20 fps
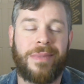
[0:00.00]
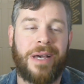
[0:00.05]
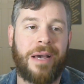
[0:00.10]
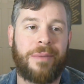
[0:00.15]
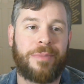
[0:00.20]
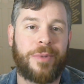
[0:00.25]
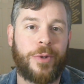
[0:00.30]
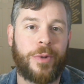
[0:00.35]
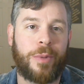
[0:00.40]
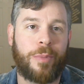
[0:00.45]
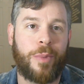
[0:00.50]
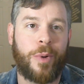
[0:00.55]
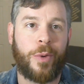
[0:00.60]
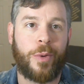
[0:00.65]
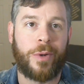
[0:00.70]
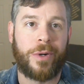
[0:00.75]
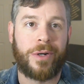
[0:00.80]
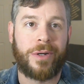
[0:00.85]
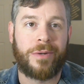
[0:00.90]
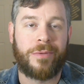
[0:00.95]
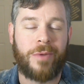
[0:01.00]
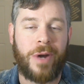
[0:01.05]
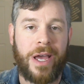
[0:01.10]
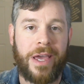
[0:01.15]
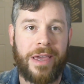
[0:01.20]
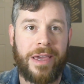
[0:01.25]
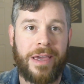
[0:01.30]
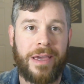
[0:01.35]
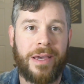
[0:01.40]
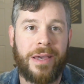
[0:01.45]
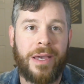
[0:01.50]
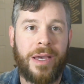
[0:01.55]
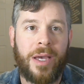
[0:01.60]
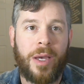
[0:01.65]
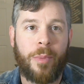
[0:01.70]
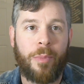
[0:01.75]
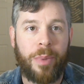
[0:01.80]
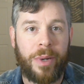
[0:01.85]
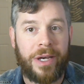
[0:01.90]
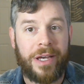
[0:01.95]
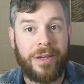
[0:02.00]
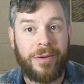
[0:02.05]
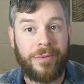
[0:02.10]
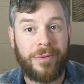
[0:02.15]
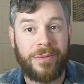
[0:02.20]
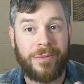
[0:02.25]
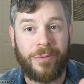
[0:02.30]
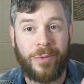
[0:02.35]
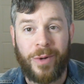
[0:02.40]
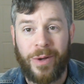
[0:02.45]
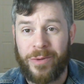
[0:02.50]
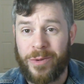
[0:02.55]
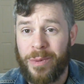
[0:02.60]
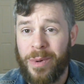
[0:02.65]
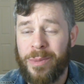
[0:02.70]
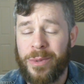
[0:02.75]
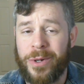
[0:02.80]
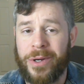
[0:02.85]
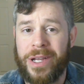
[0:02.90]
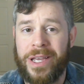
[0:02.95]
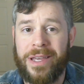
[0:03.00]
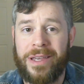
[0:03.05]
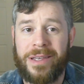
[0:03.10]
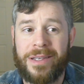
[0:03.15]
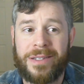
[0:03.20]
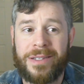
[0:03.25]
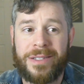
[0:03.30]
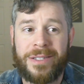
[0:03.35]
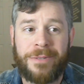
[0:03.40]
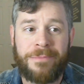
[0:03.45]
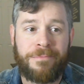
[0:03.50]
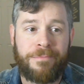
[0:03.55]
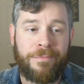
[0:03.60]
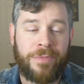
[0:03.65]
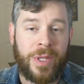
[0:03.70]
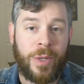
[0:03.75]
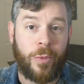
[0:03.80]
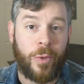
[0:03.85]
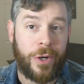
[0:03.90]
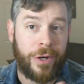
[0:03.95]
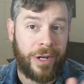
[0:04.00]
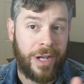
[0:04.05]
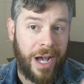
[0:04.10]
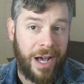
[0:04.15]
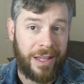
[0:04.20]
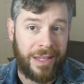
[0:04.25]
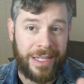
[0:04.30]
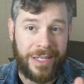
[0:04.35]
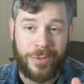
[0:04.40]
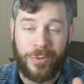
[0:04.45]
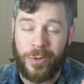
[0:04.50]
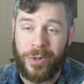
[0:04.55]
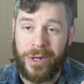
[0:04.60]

I'm doing poor, right? But what we have to remember is we're colleagues,